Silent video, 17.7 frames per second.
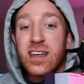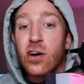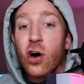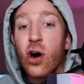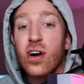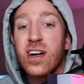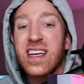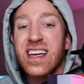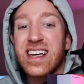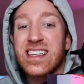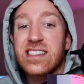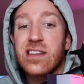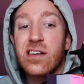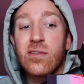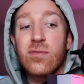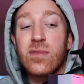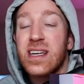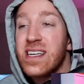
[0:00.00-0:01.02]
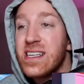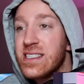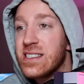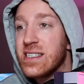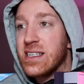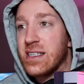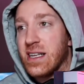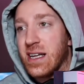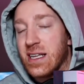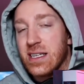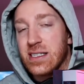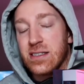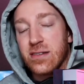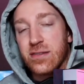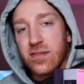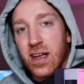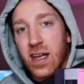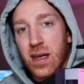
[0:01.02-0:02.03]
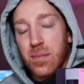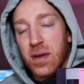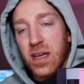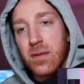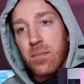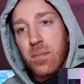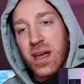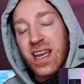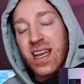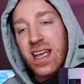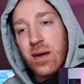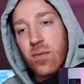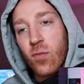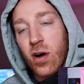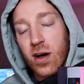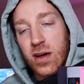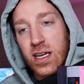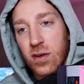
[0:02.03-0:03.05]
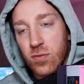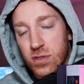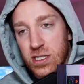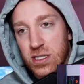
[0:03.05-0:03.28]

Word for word: Carti is the reason that he's a vamp. He bit him while he was